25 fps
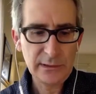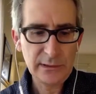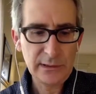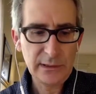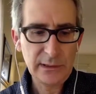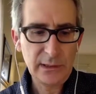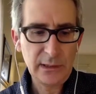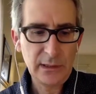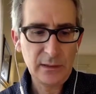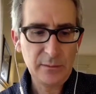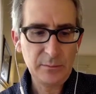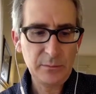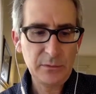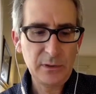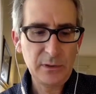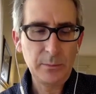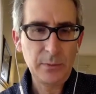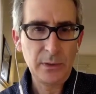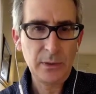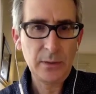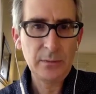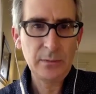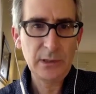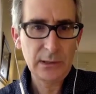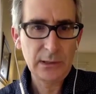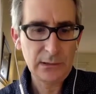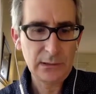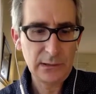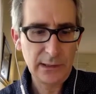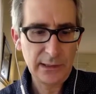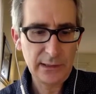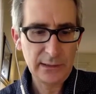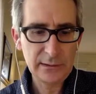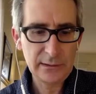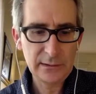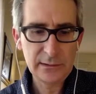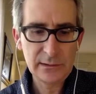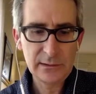to keep the public
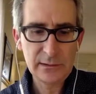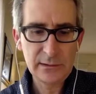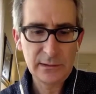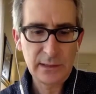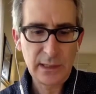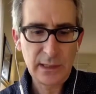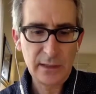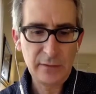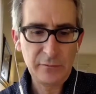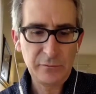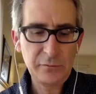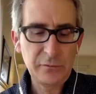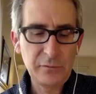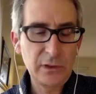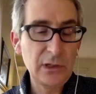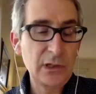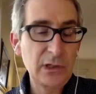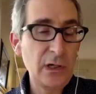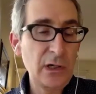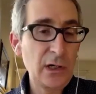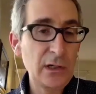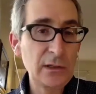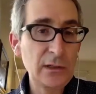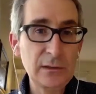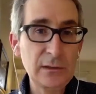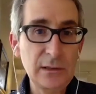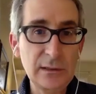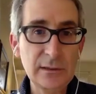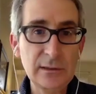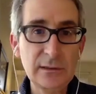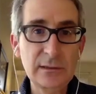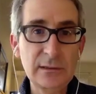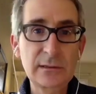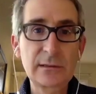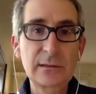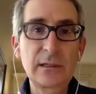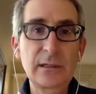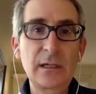lands safe
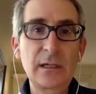regardless